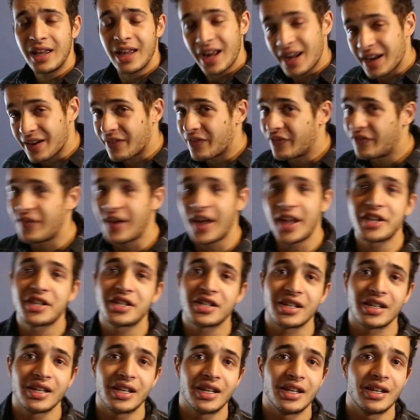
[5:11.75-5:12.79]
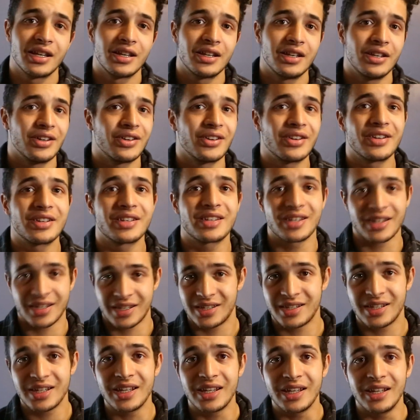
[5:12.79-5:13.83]
And eventually, you're going to
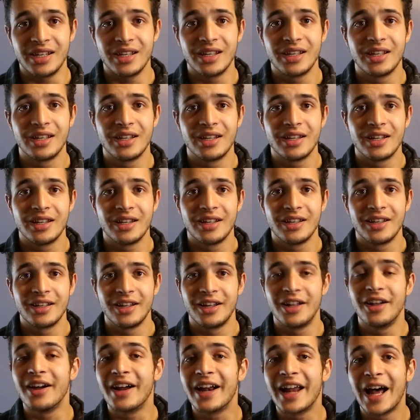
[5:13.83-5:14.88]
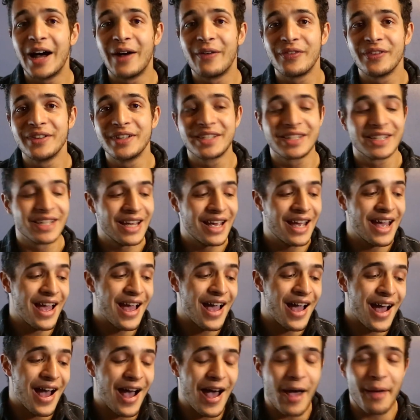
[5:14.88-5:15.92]
succeed. Alright, alphas?
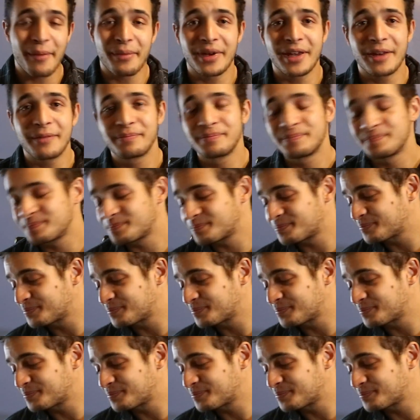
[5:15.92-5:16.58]
I mean,